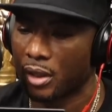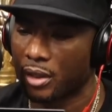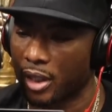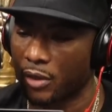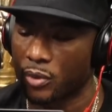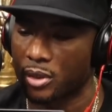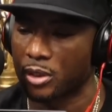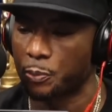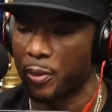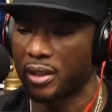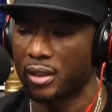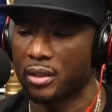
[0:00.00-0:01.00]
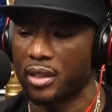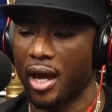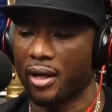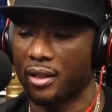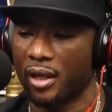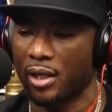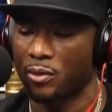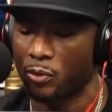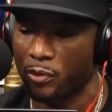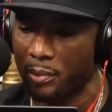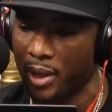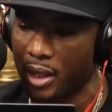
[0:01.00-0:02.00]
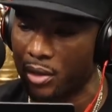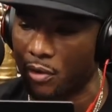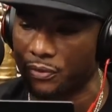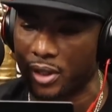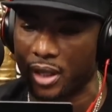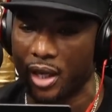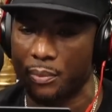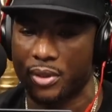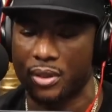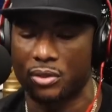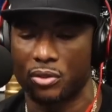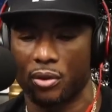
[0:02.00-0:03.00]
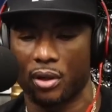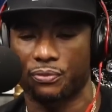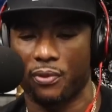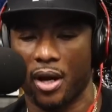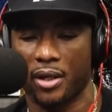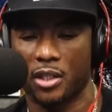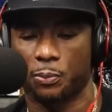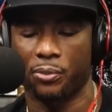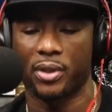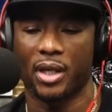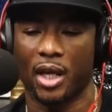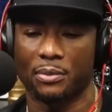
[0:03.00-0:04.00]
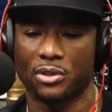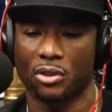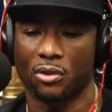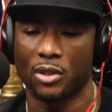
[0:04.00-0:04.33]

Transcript: Glenn was suspended Saturday and will remain off the air because during Friday's pregame show,